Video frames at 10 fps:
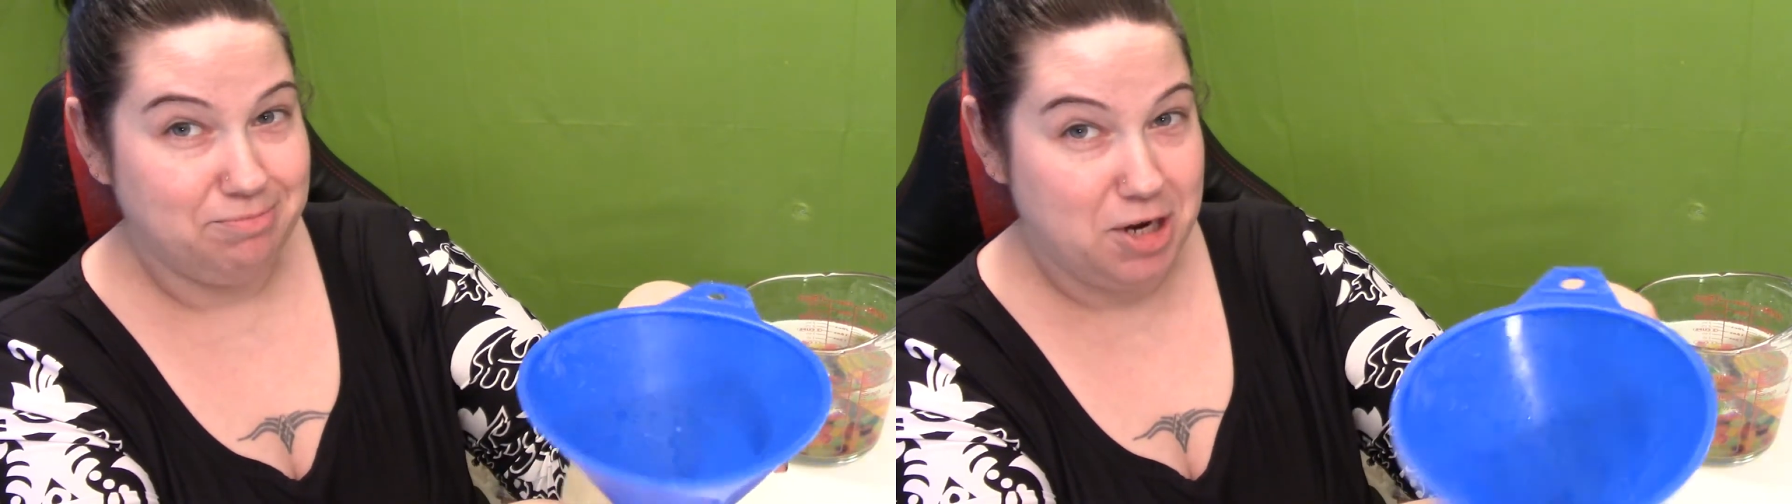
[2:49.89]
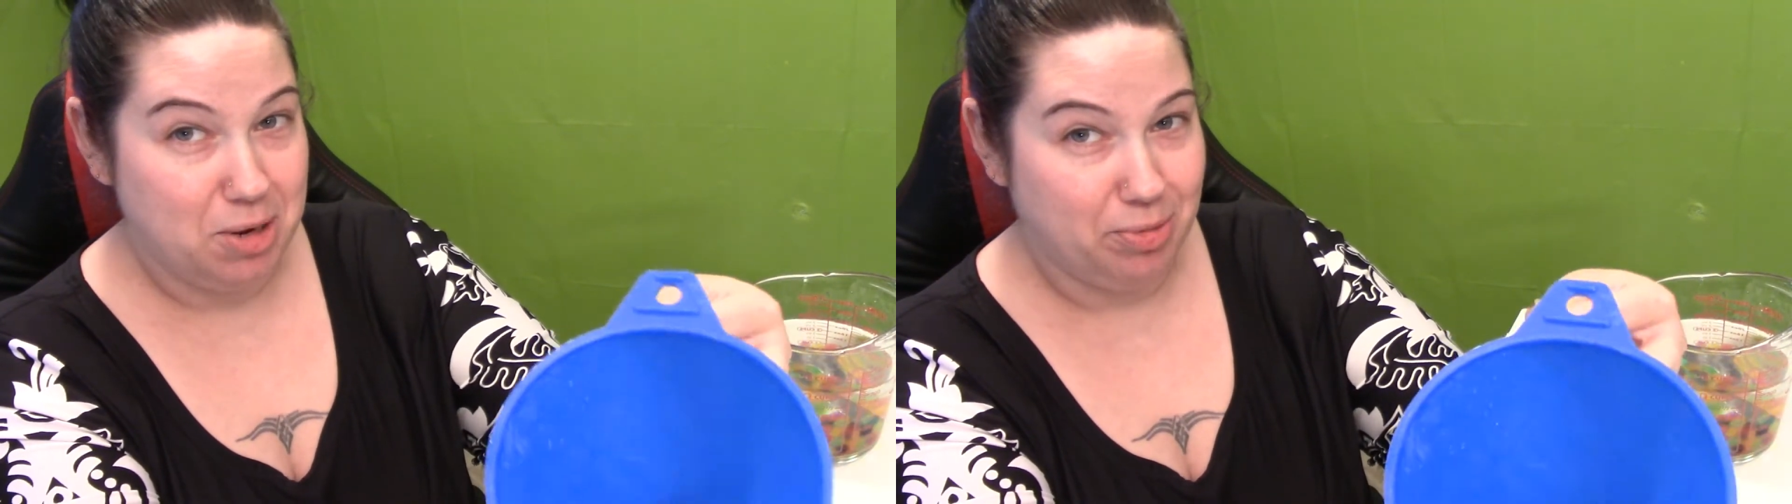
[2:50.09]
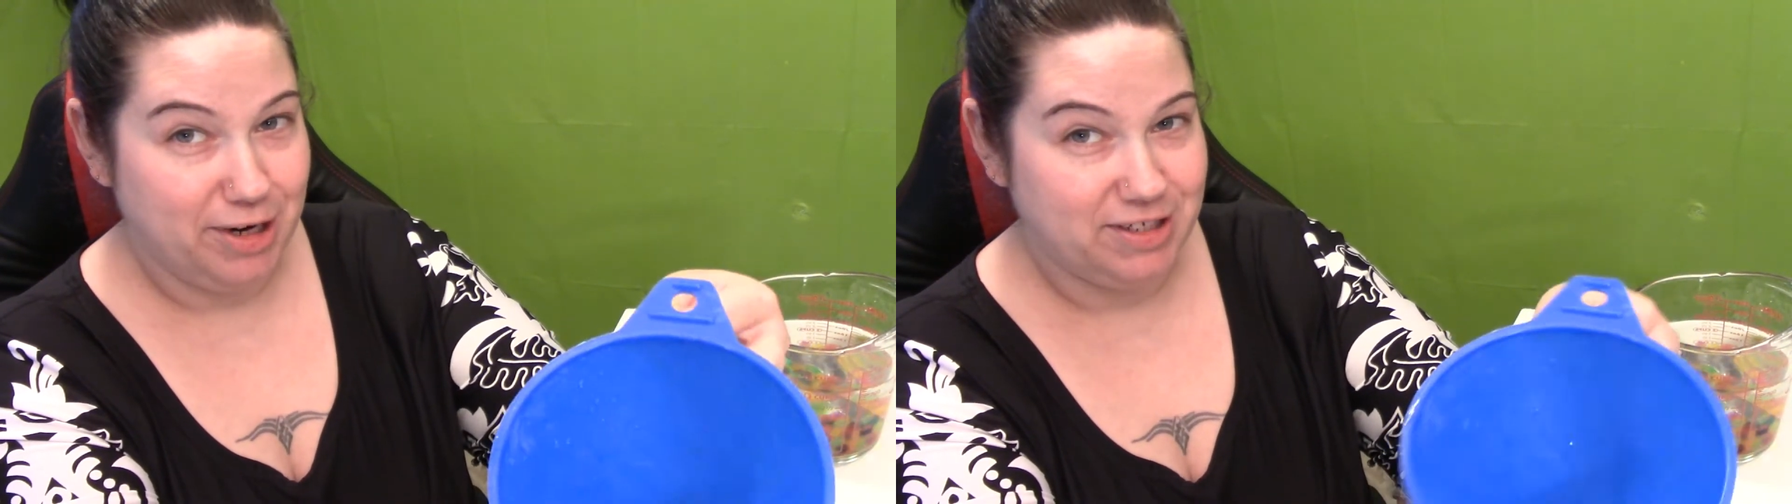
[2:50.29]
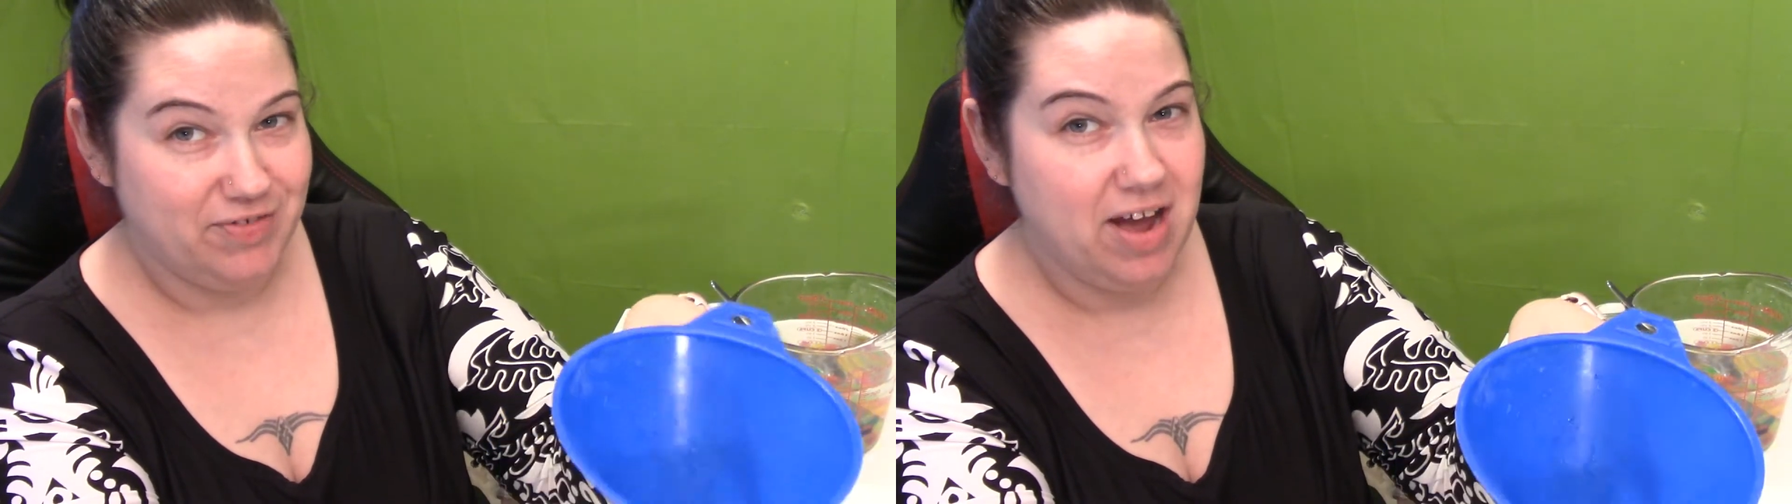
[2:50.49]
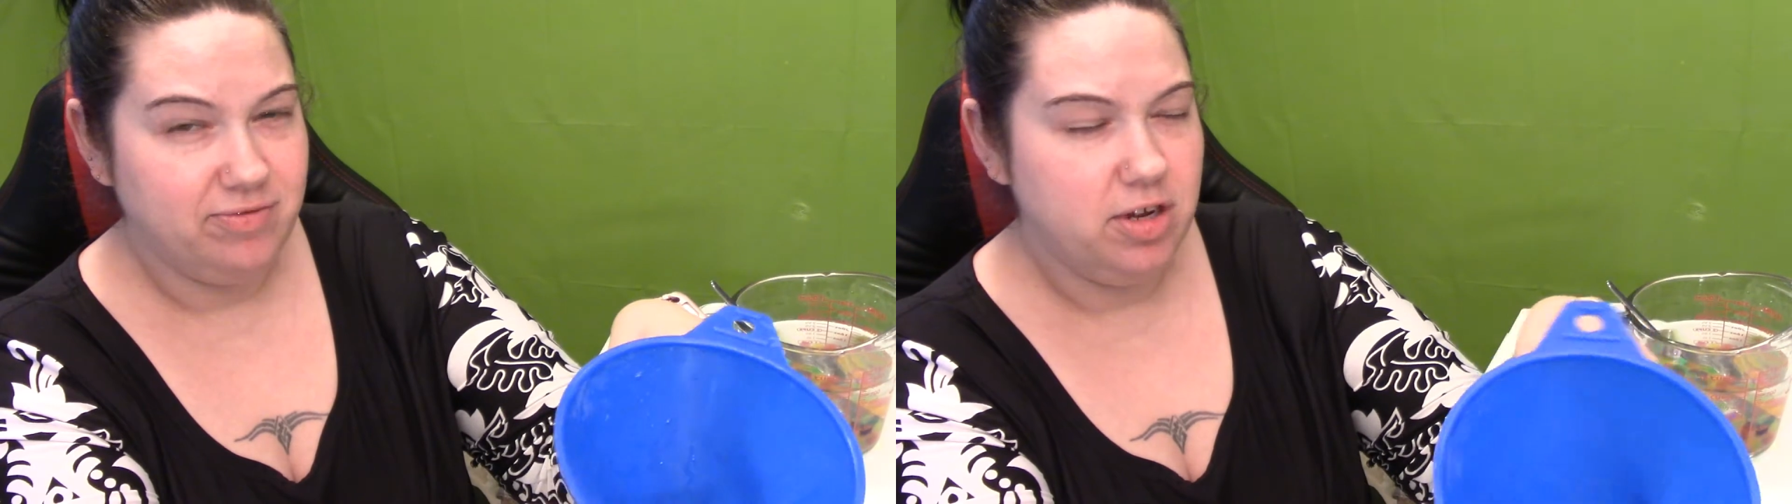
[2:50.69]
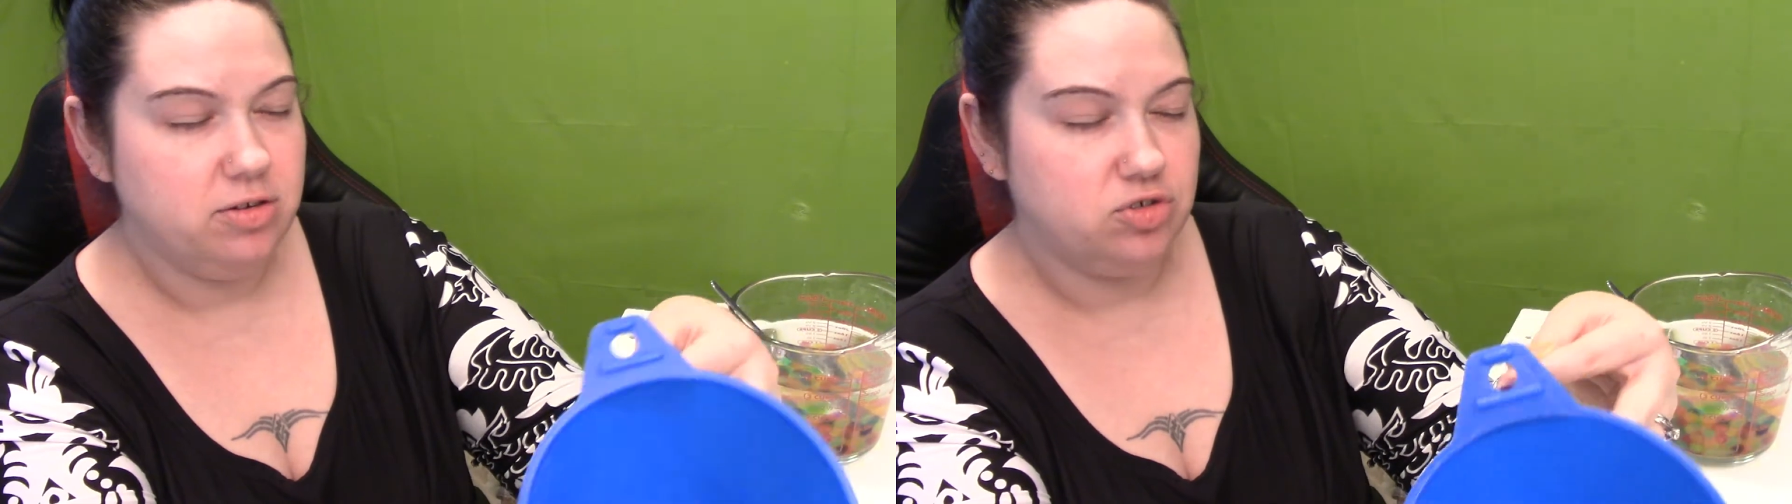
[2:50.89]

Take breaks if you have to.